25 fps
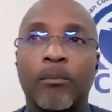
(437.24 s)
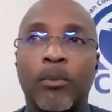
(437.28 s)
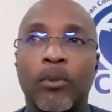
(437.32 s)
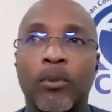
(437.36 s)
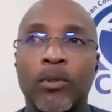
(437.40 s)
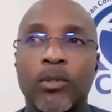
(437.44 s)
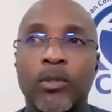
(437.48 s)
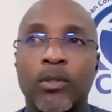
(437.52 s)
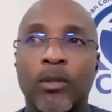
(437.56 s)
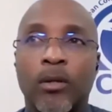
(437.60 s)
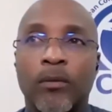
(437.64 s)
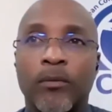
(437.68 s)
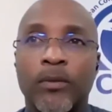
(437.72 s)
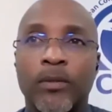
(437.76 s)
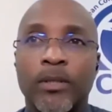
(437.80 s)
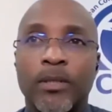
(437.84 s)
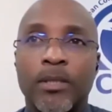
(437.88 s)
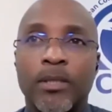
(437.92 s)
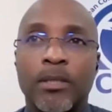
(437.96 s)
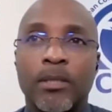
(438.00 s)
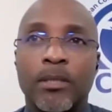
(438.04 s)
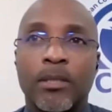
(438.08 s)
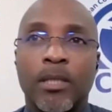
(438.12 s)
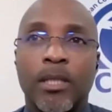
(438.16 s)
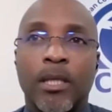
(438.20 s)
Post
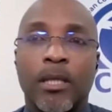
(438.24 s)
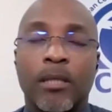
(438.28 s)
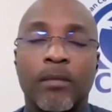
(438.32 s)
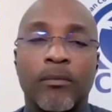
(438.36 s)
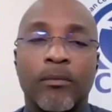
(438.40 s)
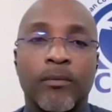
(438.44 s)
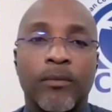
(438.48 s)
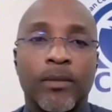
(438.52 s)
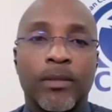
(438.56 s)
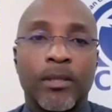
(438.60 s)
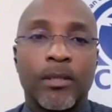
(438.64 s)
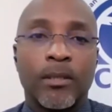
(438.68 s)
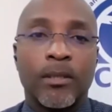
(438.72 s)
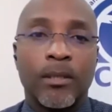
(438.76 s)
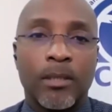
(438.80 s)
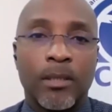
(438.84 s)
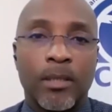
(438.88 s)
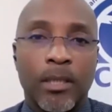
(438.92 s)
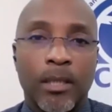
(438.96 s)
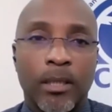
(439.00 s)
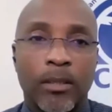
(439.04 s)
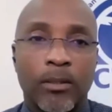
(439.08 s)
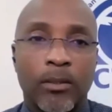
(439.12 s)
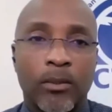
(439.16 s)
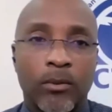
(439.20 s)
offices can
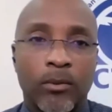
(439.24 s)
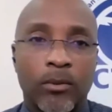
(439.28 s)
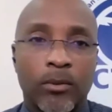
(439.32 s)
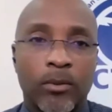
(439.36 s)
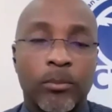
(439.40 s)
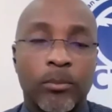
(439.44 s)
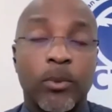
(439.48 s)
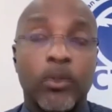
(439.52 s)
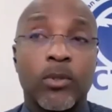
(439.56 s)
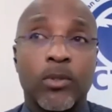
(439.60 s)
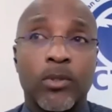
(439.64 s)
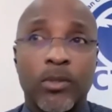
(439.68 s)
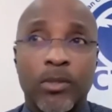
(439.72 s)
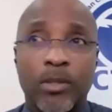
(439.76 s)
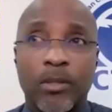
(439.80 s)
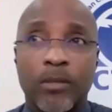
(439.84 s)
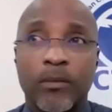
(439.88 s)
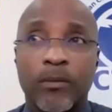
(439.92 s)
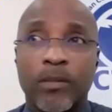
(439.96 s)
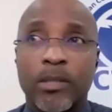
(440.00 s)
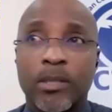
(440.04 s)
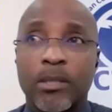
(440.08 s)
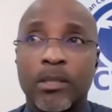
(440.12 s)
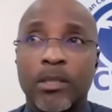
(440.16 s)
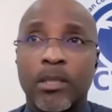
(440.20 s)
facilitate those, postal
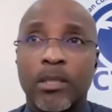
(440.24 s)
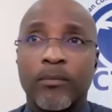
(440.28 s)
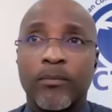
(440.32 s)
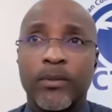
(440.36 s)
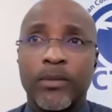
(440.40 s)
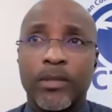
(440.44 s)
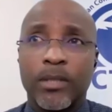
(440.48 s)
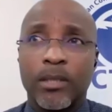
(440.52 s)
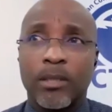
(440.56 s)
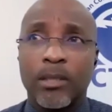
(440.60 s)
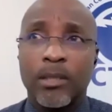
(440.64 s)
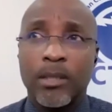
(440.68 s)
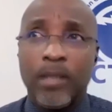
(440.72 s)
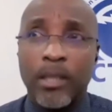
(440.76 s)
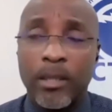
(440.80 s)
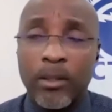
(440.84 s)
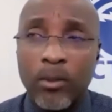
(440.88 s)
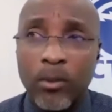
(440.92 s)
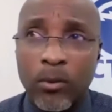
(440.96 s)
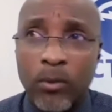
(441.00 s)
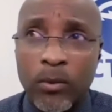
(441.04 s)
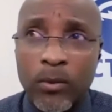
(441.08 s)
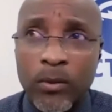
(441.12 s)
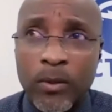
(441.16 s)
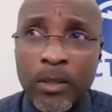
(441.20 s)
services can facilitate
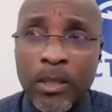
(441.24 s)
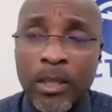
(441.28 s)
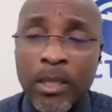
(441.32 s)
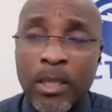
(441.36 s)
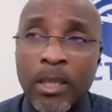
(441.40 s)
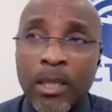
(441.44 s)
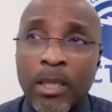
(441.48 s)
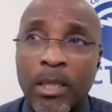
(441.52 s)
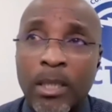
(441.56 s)
those.